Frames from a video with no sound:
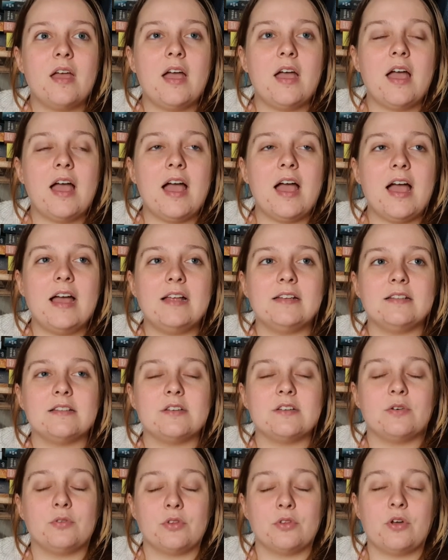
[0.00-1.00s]
and
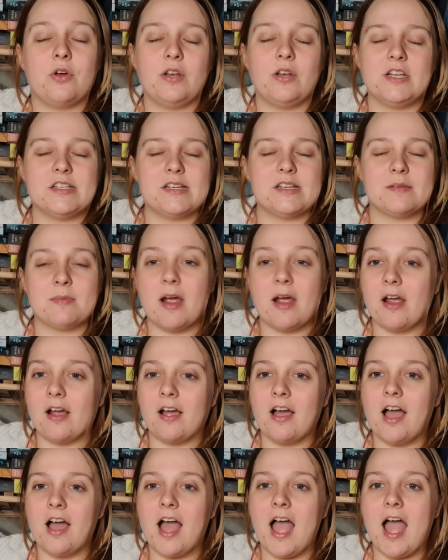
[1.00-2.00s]
or the college in
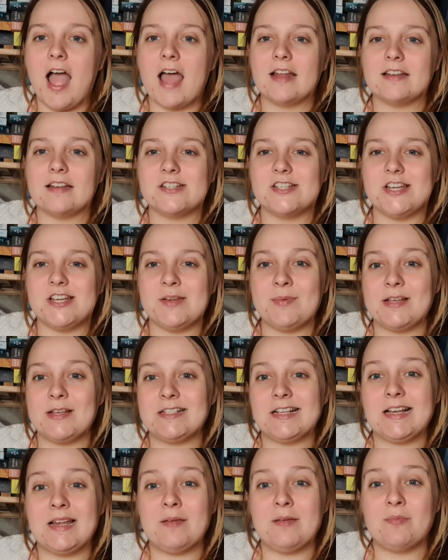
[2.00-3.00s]
America, and she
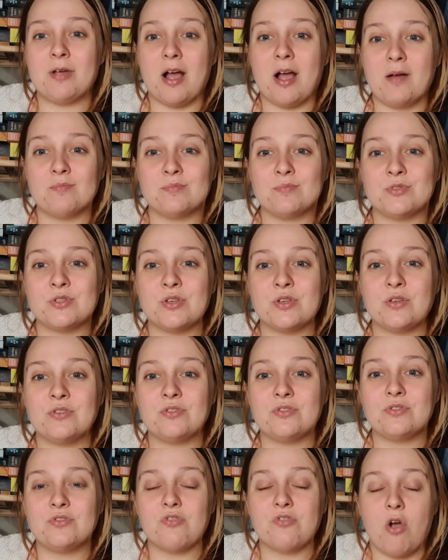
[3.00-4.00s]
basically becomes
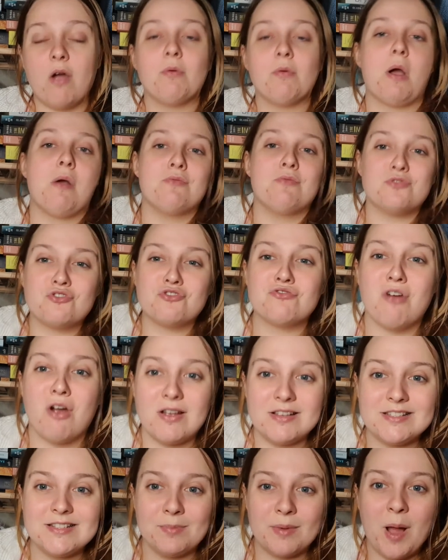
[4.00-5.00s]

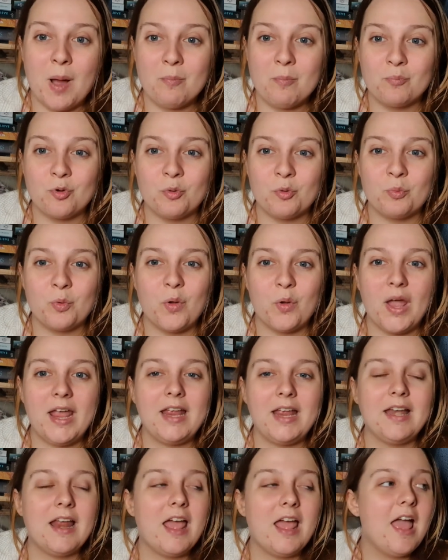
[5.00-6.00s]
tries to become prom
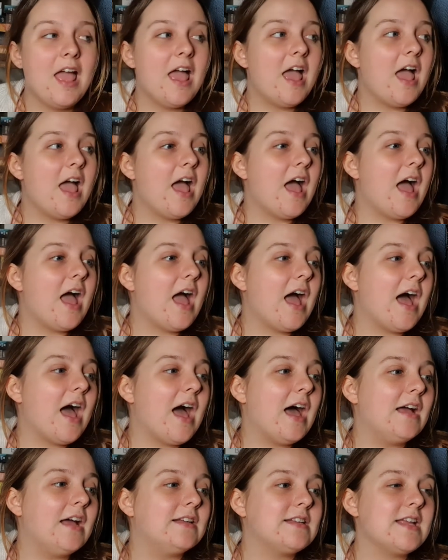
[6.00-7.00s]
queen,
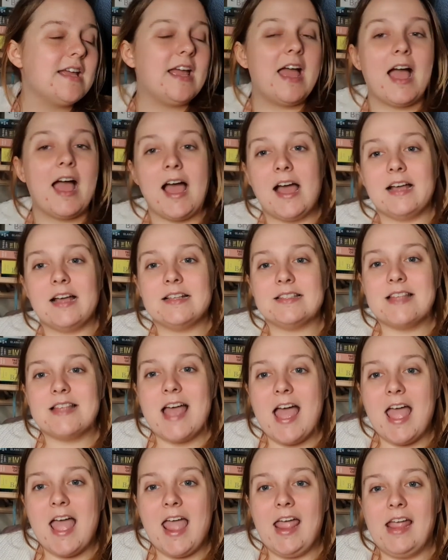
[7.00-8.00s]
and it has
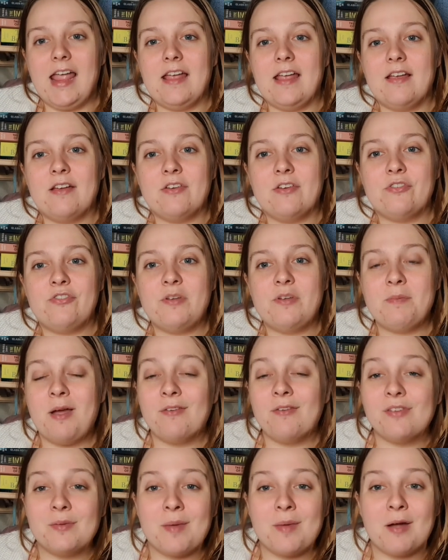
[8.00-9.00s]
a female
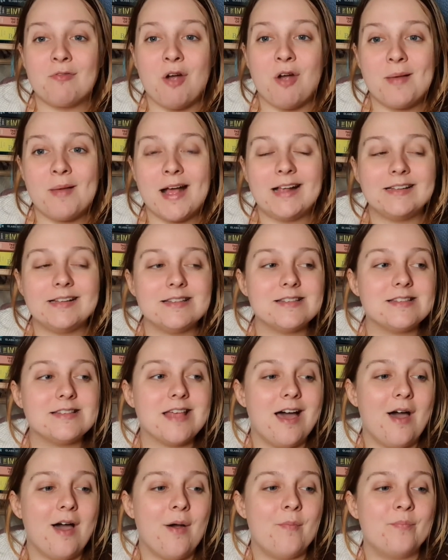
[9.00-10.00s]
romance,
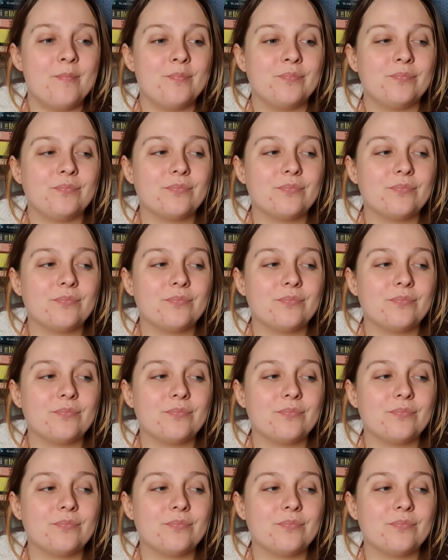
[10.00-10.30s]
and